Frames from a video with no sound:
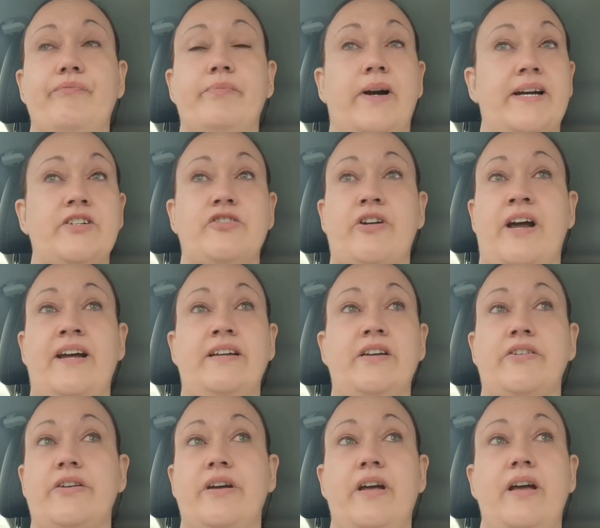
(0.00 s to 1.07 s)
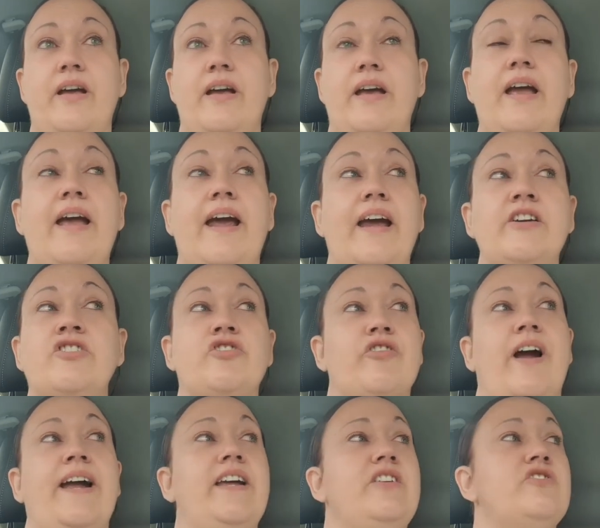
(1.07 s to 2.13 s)
But it's strange. It's
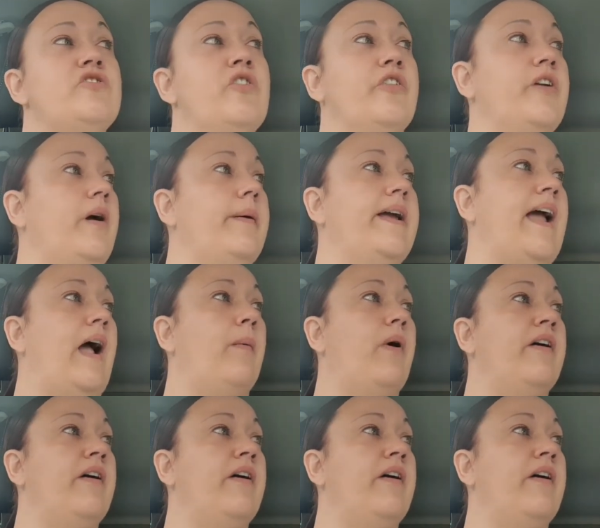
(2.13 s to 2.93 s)
strange not knowing how